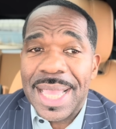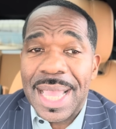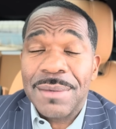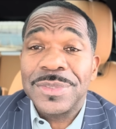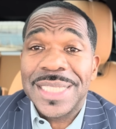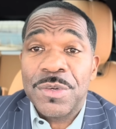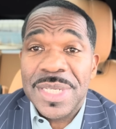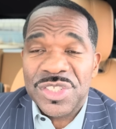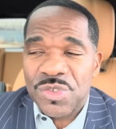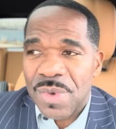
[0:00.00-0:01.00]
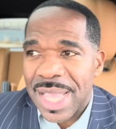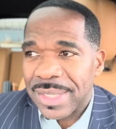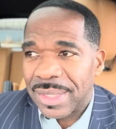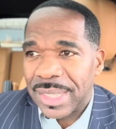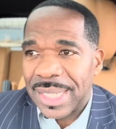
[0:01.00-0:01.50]
I was at a
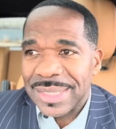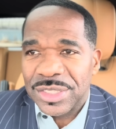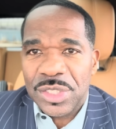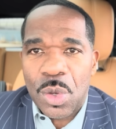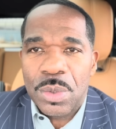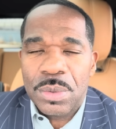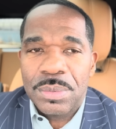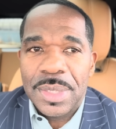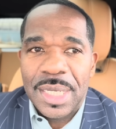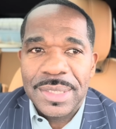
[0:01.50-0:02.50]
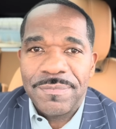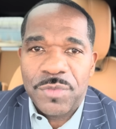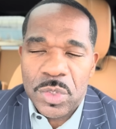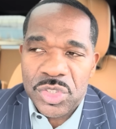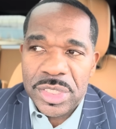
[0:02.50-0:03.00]
restaurant and I saw,
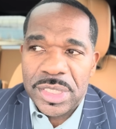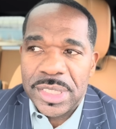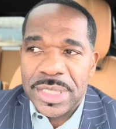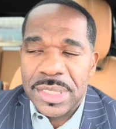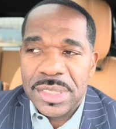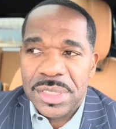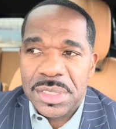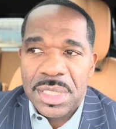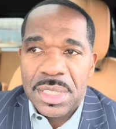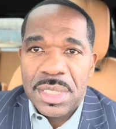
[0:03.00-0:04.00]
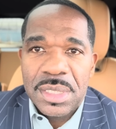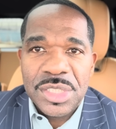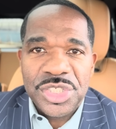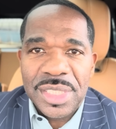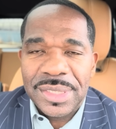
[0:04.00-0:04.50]
unfortunately, this
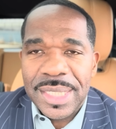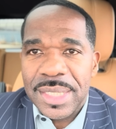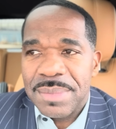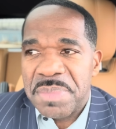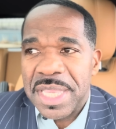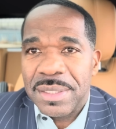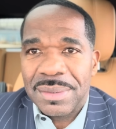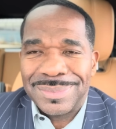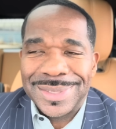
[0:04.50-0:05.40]
this young lady being,